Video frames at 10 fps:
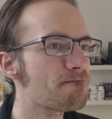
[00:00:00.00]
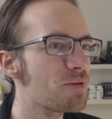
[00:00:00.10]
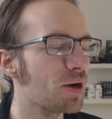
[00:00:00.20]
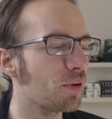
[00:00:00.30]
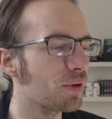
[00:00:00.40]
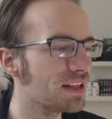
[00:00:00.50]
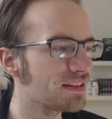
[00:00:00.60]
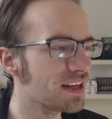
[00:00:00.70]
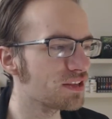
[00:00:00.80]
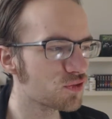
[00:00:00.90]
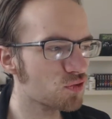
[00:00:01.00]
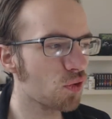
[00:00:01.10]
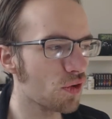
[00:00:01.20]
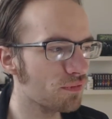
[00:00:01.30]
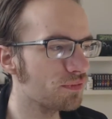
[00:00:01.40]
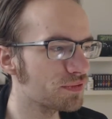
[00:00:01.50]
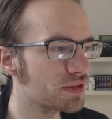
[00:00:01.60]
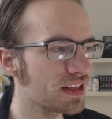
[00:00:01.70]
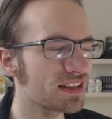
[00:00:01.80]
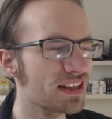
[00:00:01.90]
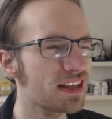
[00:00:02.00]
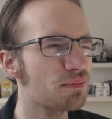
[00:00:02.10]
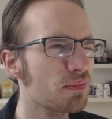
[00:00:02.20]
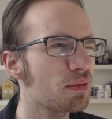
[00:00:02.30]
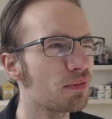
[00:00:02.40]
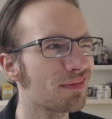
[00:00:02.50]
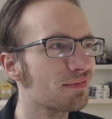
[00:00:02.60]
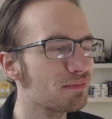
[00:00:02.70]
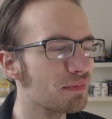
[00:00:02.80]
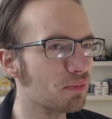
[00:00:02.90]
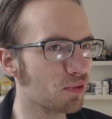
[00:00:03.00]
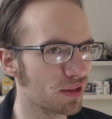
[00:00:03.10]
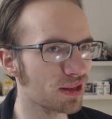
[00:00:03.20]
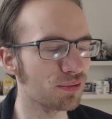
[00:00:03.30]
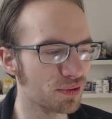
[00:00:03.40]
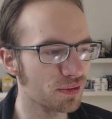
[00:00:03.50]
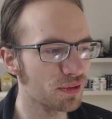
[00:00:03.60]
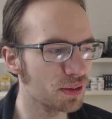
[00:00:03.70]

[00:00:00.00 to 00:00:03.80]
you know, it's it's sort of it's it's maybe more, maybe more clear in,